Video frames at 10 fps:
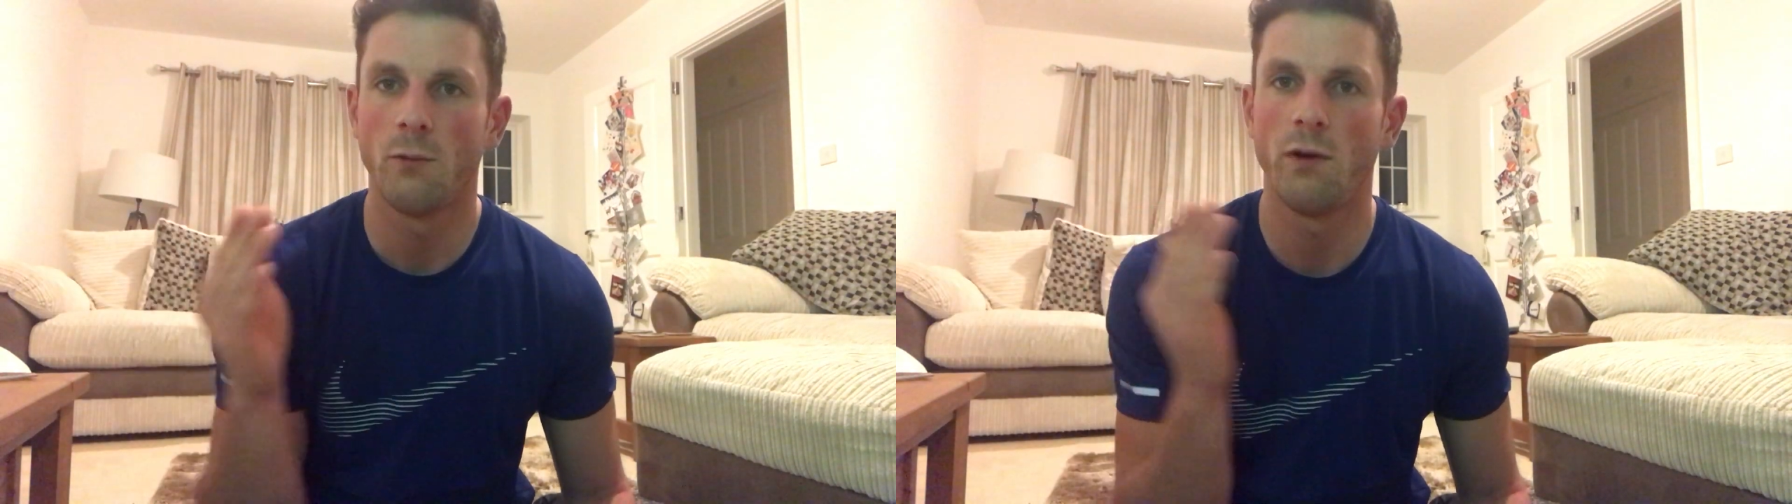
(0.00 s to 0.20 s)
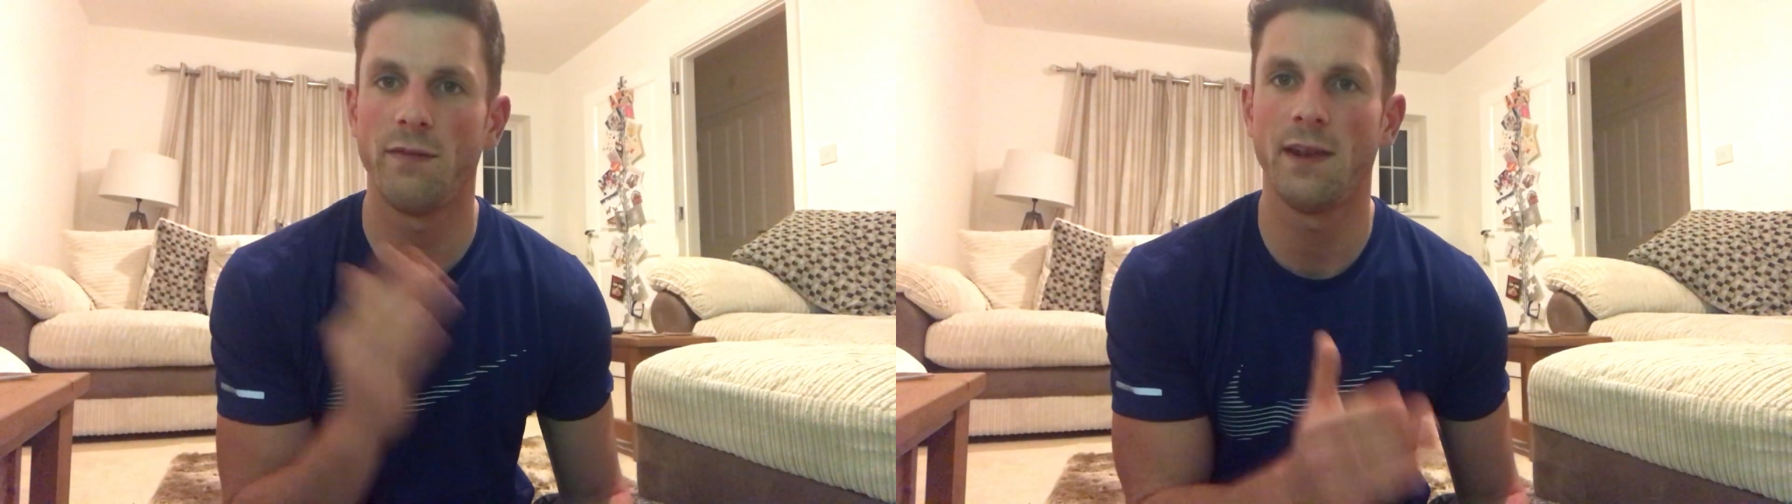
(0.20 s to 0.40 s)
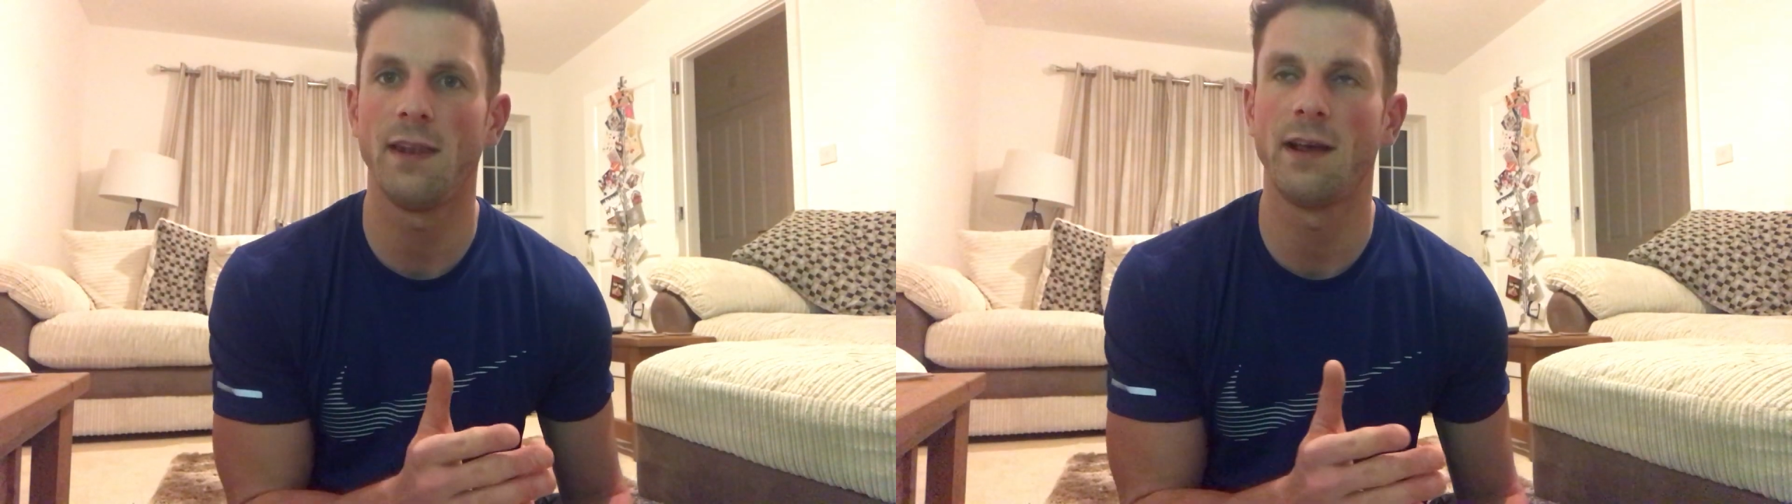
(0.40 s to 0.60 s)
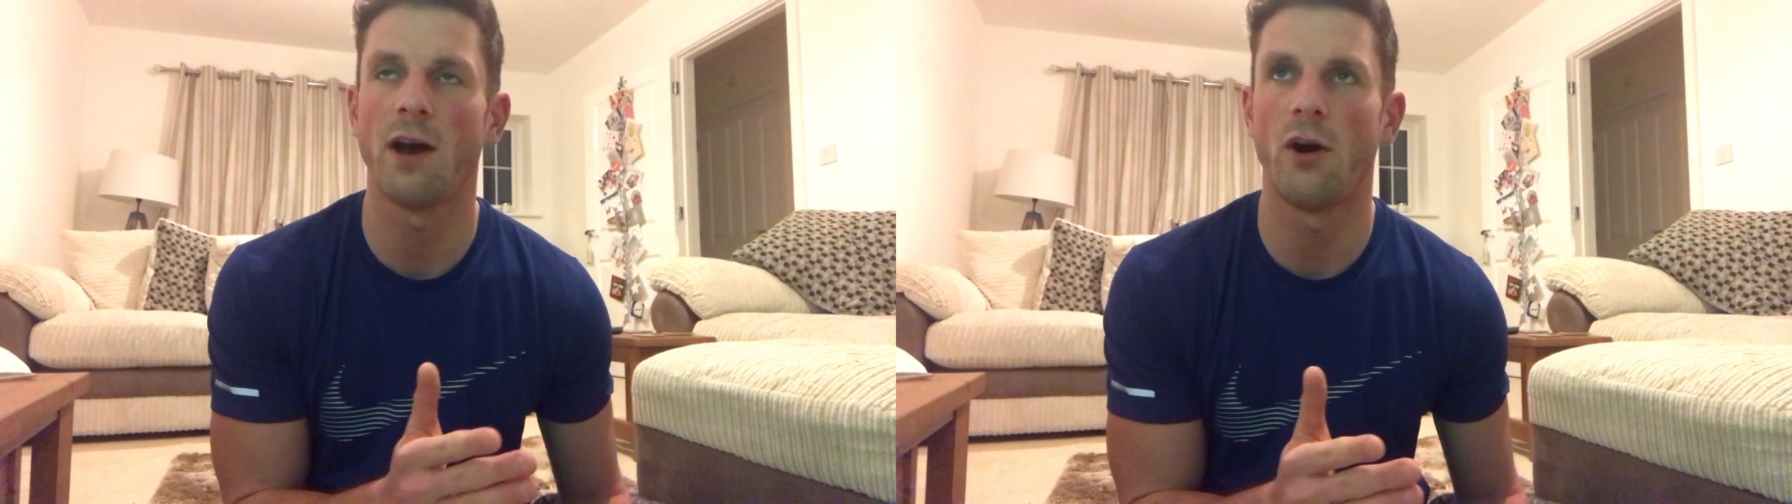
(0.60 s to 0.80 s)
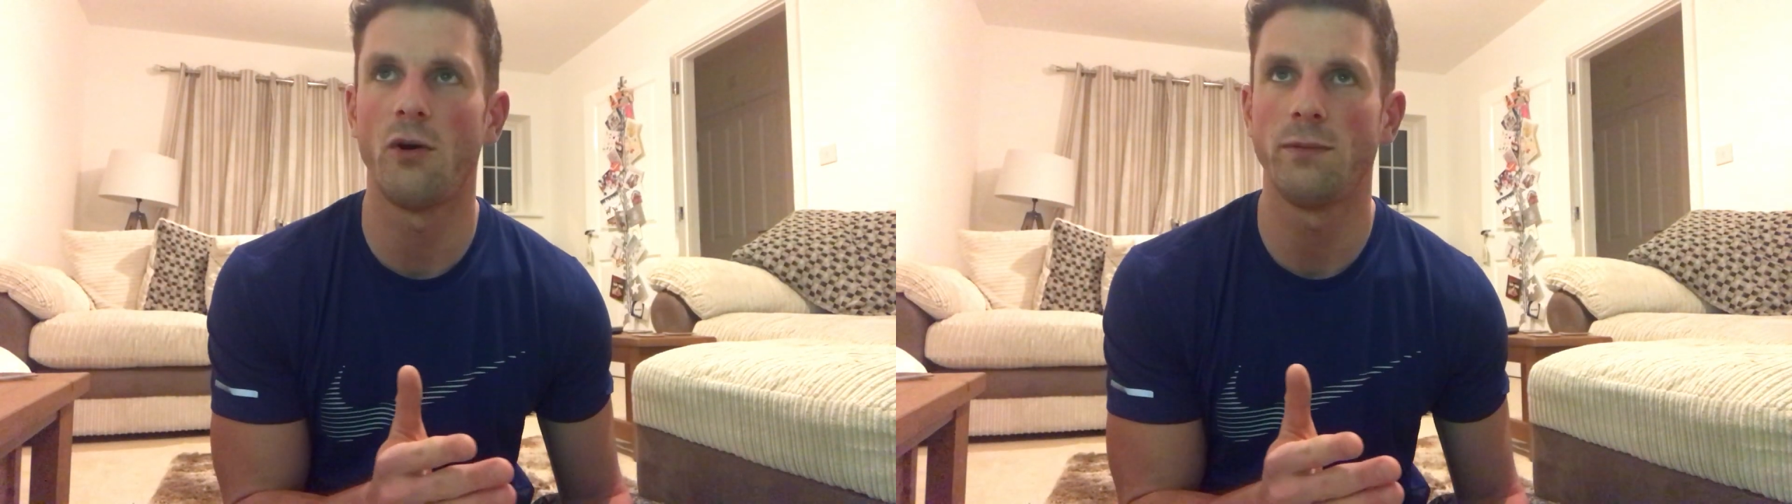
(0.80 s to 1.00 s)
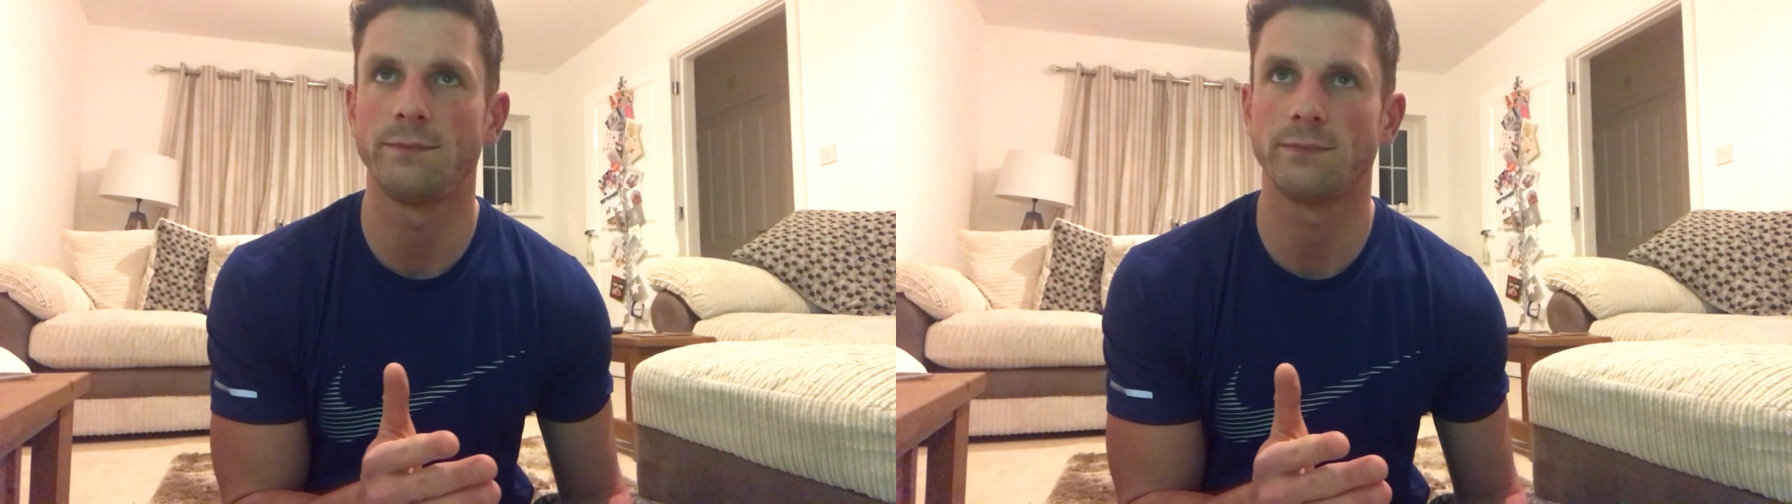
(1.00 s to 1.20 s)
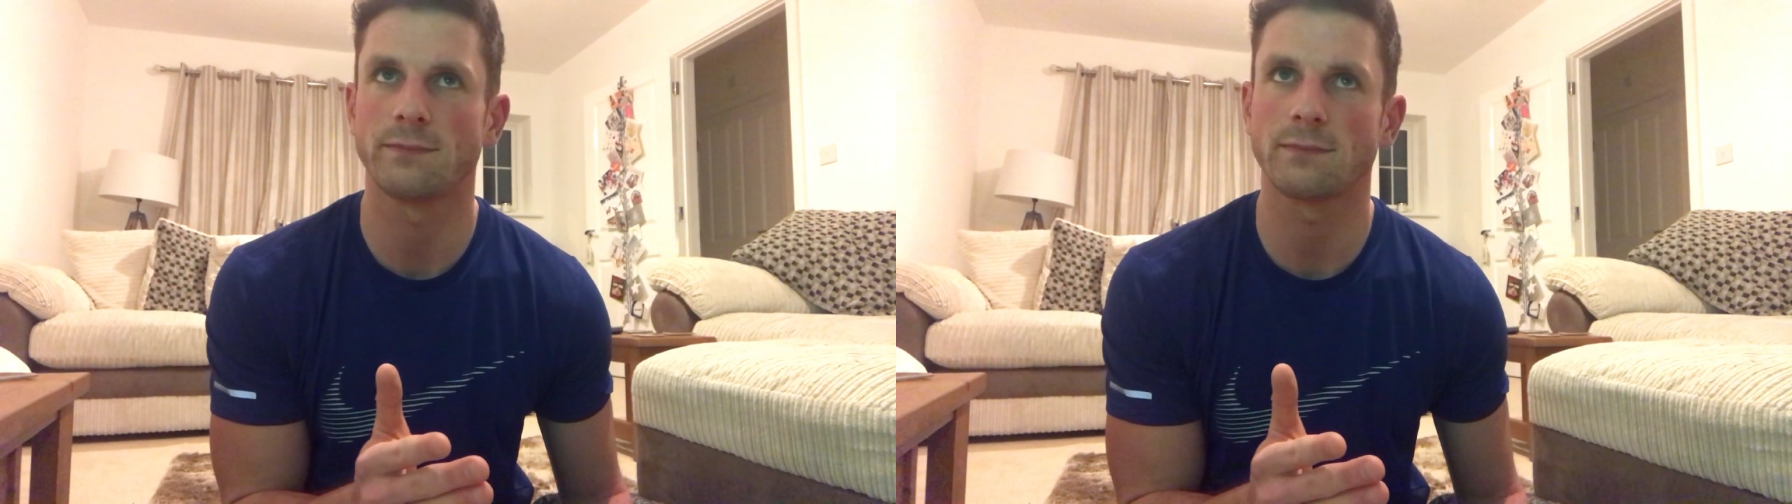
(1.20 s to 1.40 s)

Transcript: Within the goal,